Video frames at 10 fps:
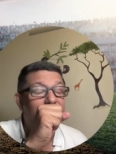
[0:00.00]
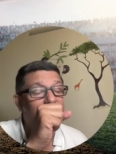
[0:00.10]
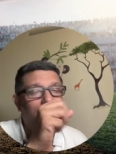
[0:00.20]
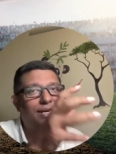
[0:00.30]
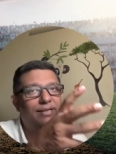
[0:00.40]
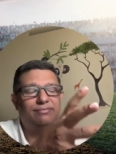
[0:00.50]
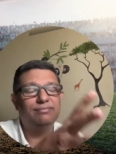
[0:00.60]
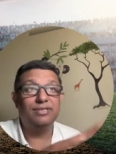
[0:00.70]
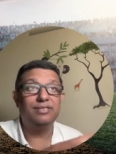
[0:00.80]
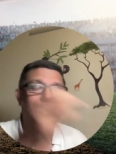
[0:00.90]
and that
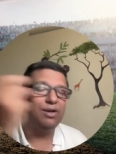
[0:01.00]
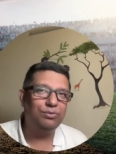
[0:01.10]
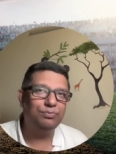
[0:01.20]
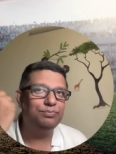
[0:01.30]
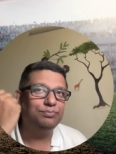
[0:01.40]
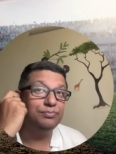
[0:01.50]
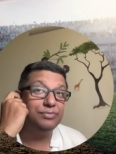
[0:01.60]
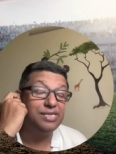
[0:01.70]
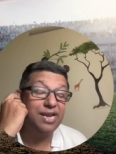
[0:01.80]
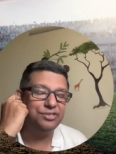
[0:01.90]
is now
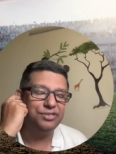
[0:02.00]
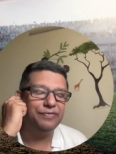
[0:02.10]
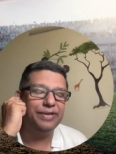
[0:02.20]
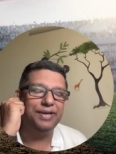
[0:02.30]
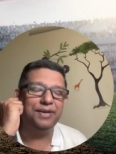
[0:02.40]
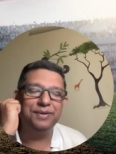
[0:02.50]
snatched away